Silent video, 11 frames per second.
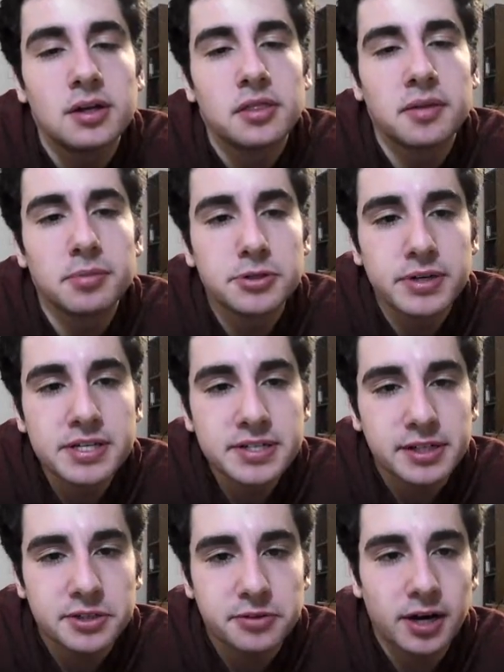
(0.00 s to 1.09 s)
Number
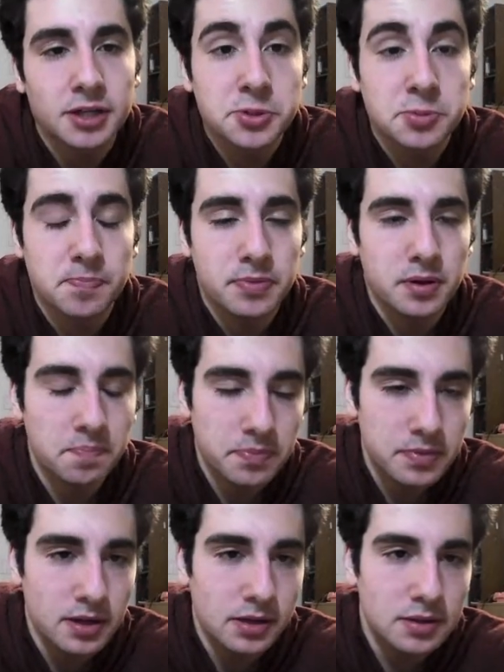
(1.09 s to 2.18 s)
26, garage.
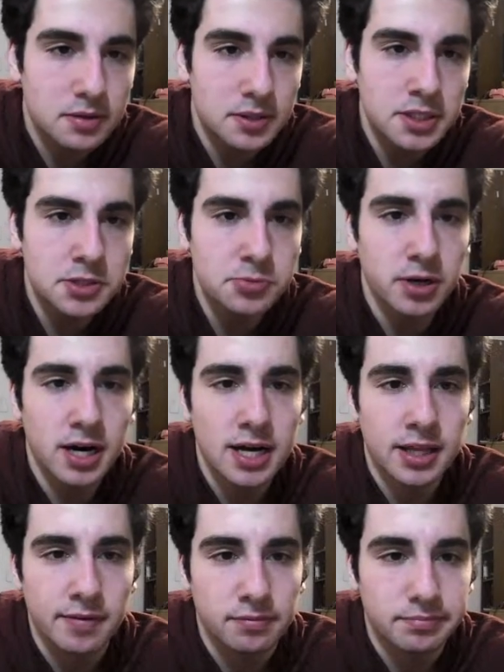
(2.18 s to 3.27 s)
This is where I
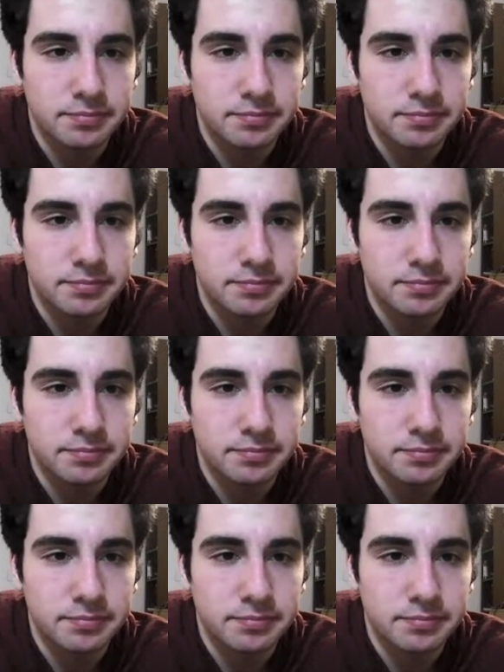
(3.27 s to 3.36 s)
live.